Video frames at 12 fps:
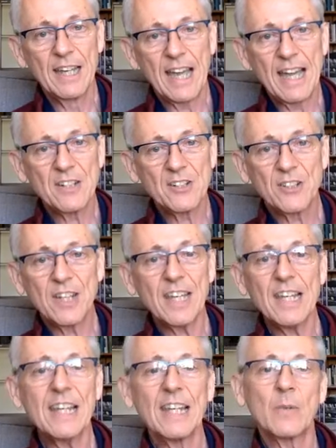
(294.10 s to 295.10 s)
And
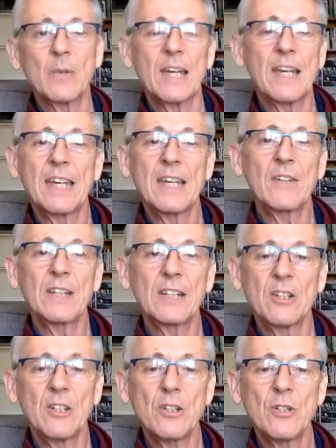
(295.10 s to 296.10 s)
daily we're hearing
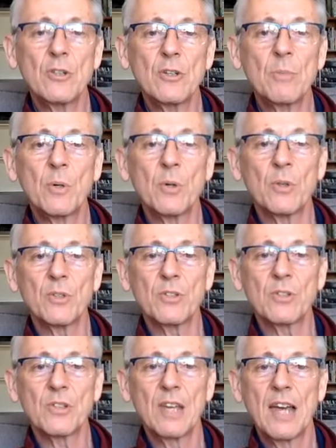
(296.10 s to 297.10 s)
the news
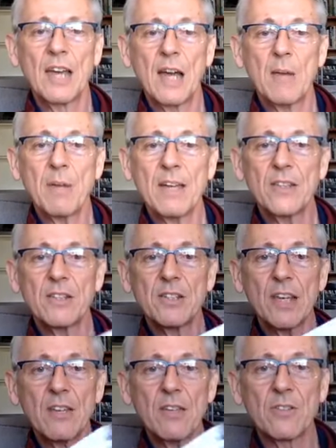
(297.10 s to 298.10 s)
reports about the
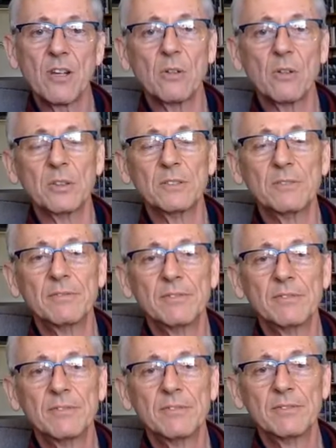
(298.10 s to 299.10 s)
death toll,
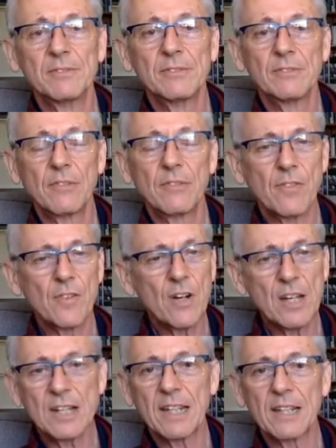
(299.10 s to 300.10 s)

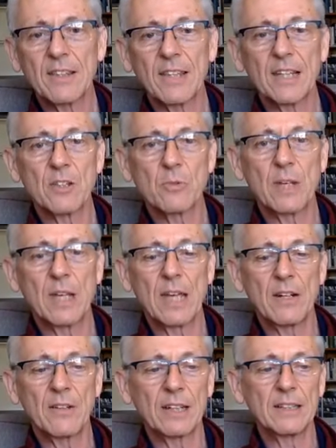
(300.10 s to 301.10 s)
frightening things we're
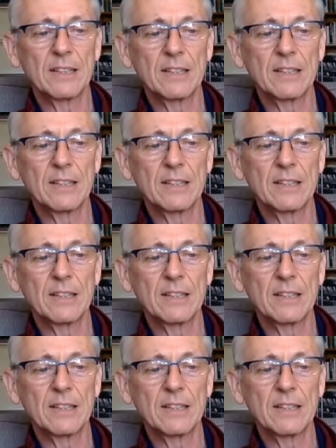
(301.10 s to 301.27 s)
hearing.